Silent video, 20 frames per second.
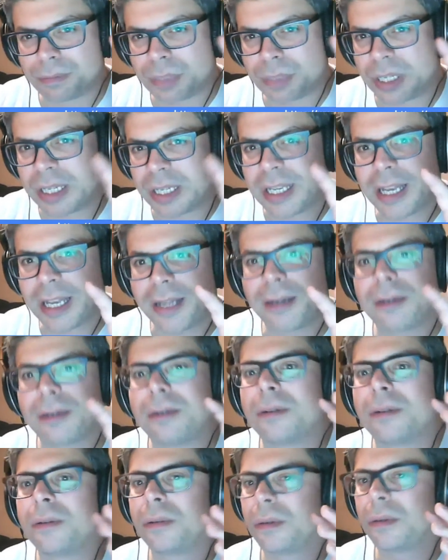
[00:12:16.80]
But again,
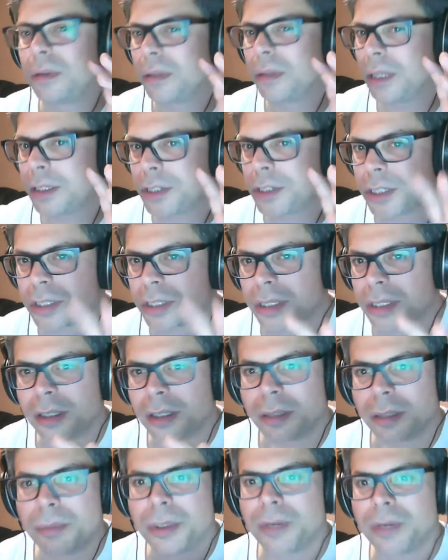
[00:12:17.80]
that's just a
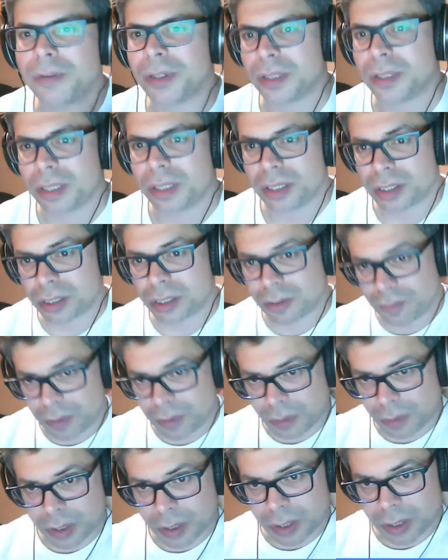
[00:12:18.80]
little bit of a teaser of
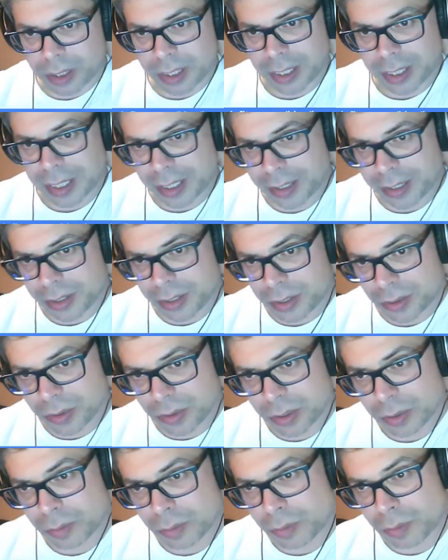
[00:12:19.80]
what we're going to get into
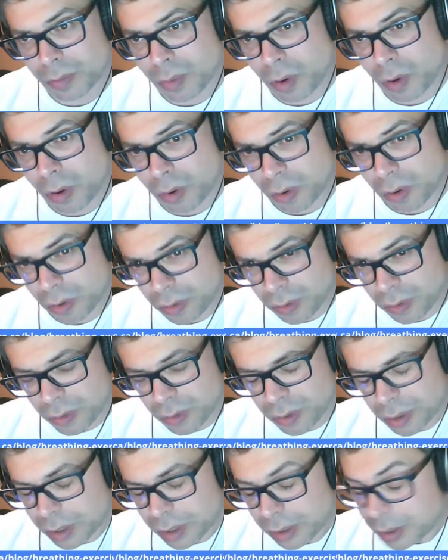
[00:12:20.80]
tomorrow
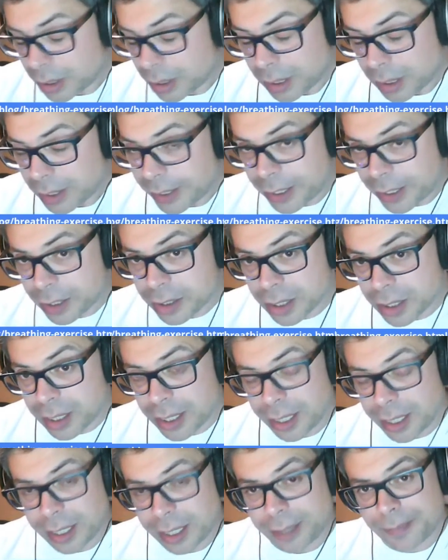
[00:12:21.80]
or later
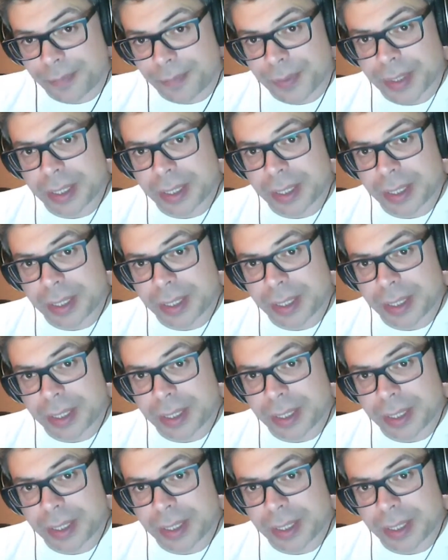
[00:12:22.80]
tonight.